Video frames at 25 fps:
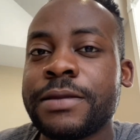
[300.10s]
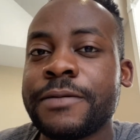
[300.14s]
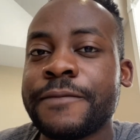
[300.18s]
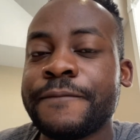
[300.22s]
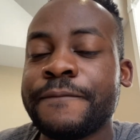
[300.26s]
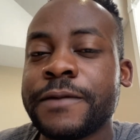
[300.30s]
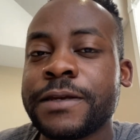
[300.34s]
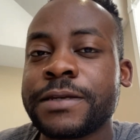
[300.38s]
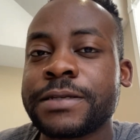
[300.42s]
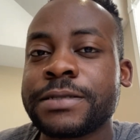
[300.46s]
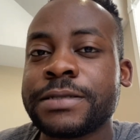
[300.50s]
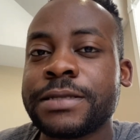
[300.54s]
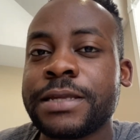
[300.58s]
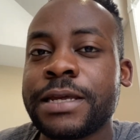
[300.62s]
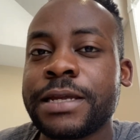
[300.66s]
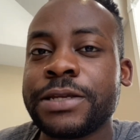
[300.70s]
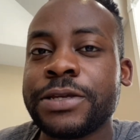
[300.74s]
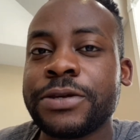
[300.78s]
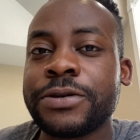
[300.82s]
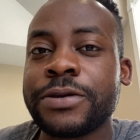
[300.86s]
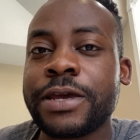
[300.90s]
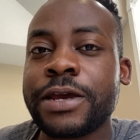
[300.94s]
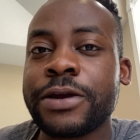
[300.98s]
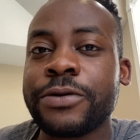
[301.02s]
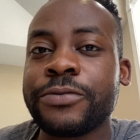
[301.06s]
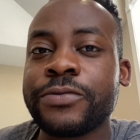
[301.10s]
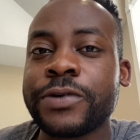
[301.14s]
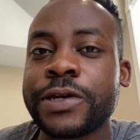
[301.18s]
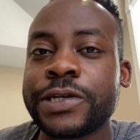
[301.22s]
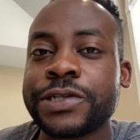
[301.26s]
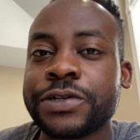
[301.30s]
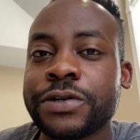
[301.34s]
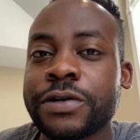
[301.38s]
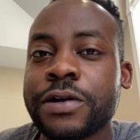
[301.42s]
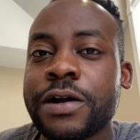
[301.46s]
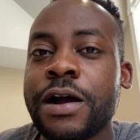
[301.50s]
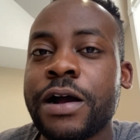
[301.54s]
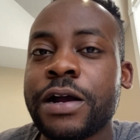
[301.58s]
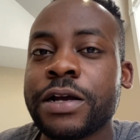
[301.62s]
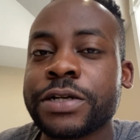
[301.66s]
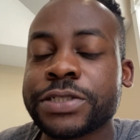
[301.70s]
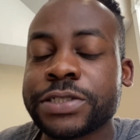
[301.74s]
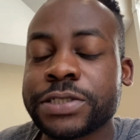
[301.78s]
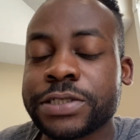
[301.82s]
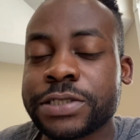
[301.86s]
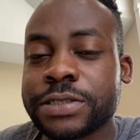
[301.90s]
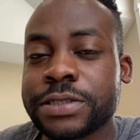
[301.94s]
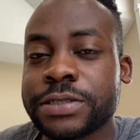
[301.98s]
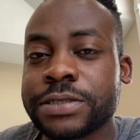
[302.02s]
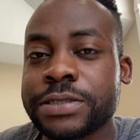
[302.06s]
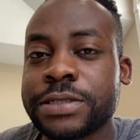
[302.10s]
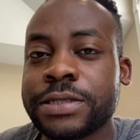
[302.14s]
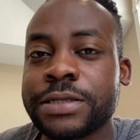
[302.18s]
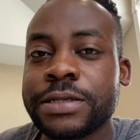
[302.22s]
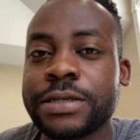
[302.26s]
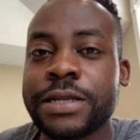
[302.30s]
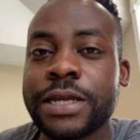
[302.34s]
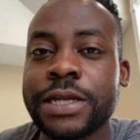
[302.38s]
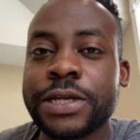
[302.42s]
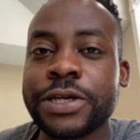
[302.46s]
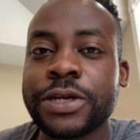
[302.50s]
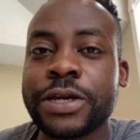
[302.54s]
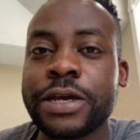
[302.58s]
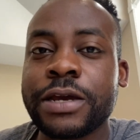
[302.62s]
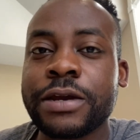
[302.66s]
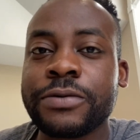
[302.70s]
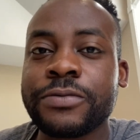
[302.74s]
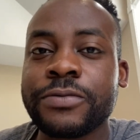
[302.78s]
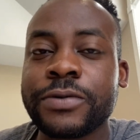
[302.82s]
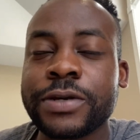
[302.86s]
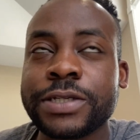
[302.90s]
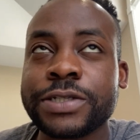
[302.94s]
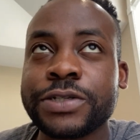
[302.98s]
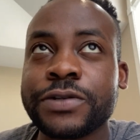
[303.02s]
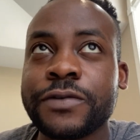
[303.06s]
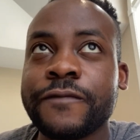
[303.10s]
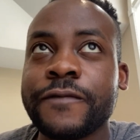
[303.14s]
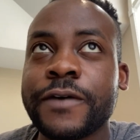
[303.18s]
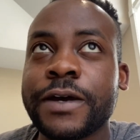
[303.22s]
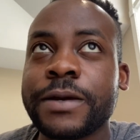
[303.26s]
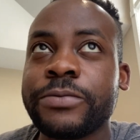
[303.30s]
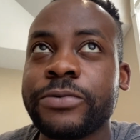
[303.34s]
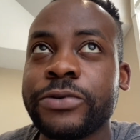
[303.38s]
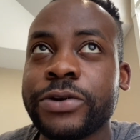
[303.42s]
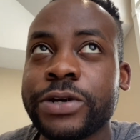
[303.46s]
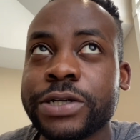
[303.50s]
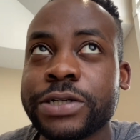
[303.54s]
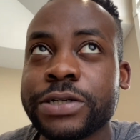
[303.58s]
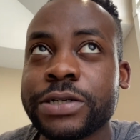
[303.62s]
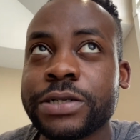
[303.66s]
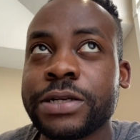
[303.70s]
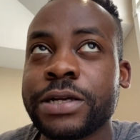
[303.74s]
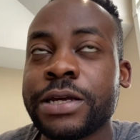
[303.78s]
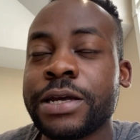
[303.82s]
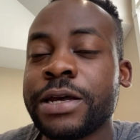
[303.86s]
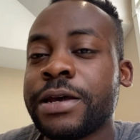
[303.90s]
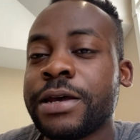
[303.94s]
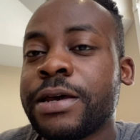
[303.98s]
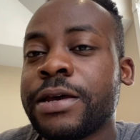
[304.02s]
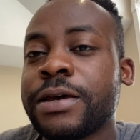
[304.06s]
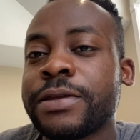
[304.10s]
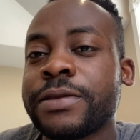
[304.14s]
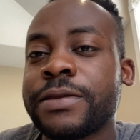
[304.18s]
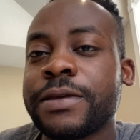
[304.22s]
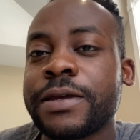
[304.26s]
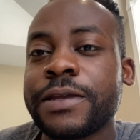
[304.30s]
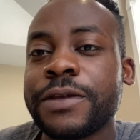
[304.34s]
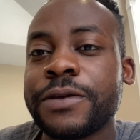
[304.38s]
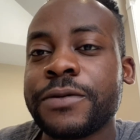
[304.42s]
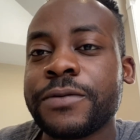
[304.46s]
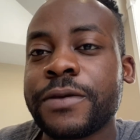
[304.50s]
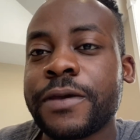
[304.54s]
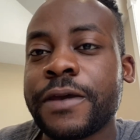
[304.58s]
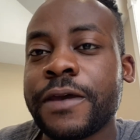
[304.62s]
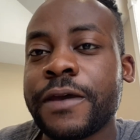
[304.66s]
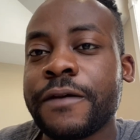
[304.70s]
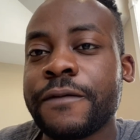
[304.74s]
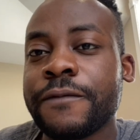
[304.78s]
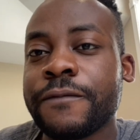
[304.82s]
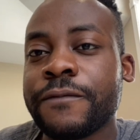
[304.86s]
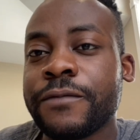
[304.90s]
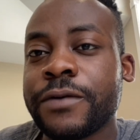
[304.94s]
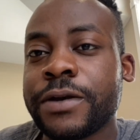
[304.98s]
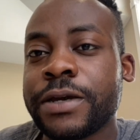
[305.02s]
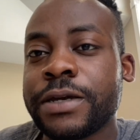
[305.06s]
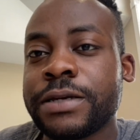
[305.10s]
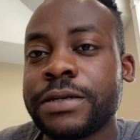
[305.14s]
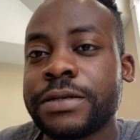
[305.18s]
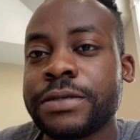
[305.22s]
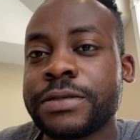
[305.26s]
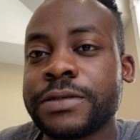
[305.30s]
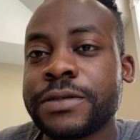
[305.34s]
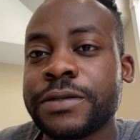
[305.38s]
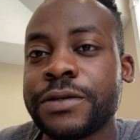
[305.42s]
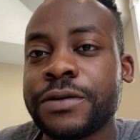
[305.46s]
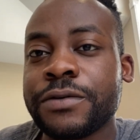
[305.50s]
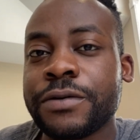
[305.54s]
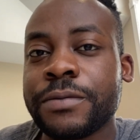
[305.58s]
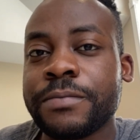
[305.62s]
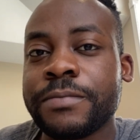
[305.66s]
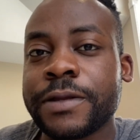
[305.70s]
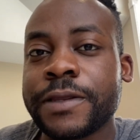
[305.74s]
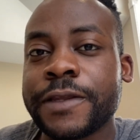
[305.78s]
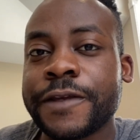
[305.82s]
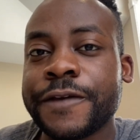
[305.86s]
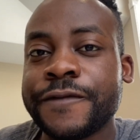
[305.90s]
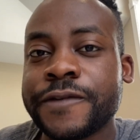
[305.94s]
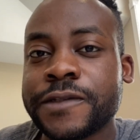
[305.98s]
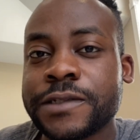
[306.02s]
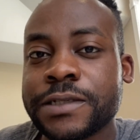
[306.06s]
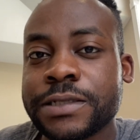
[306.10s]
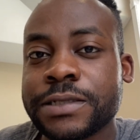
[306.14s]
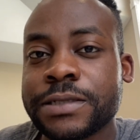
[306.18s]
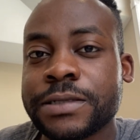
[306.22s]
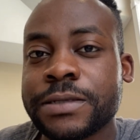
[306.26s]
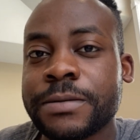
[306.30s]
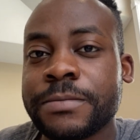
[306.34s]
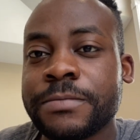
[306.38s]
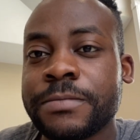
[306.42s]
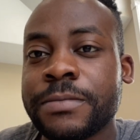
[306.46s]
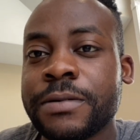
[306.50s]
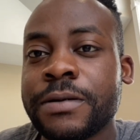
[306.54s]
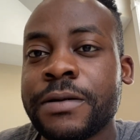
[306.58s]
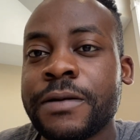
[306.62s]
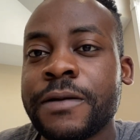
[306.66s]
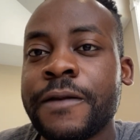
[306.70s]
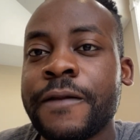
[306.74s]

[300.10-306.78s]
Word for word: because then you can't raise your consciousness then you can't raise your vibration then you can't raise your belief system